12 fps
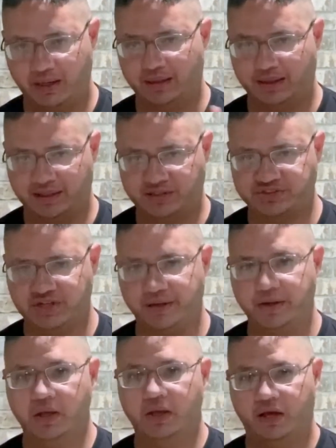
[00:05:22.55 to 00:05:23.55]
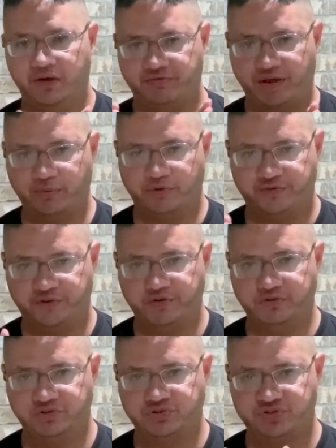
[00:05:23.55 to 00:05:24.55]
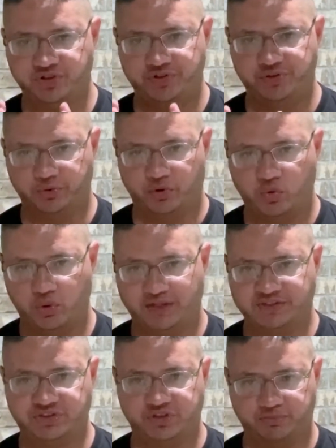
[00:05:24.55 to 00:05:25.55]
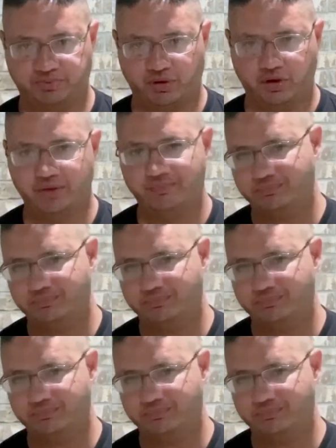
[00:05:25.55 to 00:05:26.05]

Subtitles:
Like I said, if they refuse your request to depart,